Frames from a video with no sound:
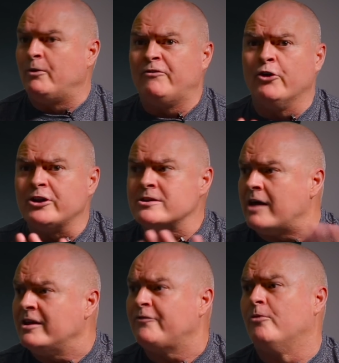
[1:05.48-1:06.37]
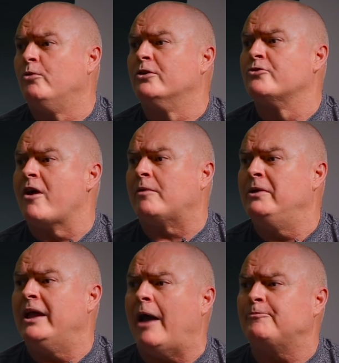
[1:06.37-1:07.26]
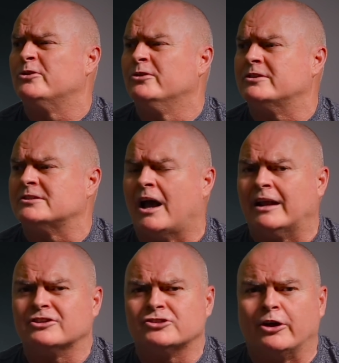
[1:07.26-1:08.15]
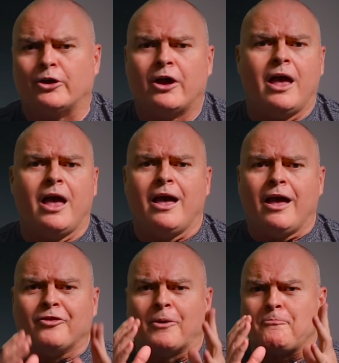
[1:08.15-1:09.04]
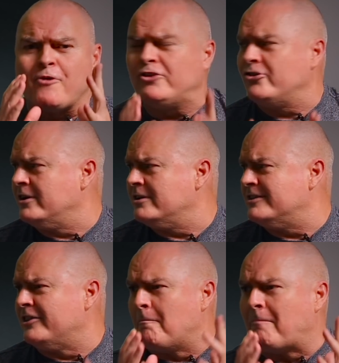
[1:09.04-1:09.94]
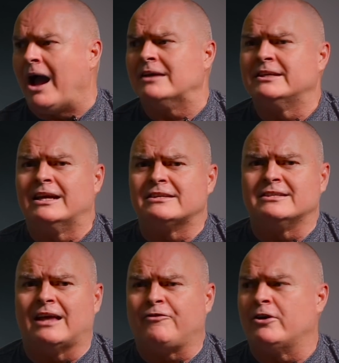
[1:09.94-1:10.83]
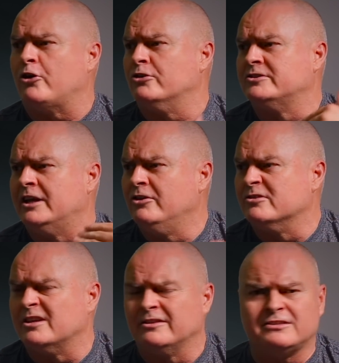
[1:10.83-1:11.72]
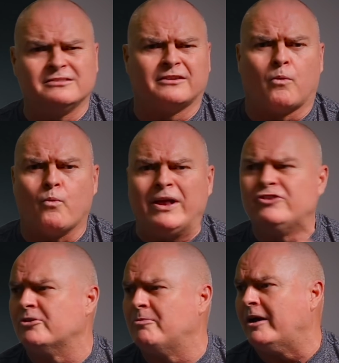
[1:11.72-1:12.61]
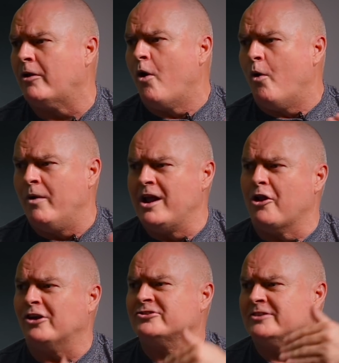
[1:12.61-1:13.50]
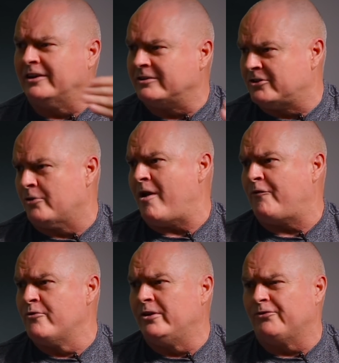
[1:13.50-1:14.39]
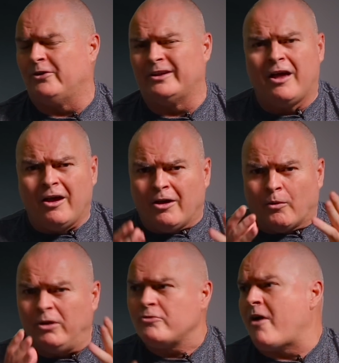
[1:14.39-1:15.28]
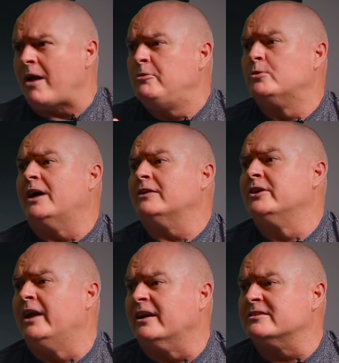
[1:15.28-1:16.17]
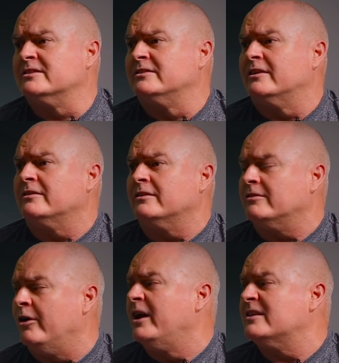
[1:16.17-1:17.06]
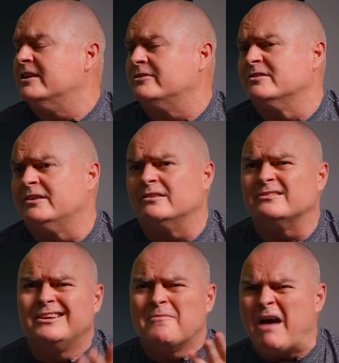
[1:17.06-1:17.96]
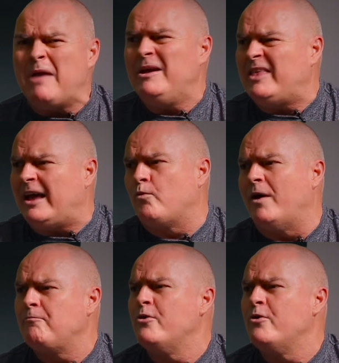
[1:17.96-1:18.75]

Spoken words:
But we've heard nothing from World Rugby. Absolute silence. So the prejudice and the bias against South Africa continues. And this isn't a whinge about we lost and it's the referee's fault. World Rugby was out to get us. And earlier I said to Zels, maybe that 1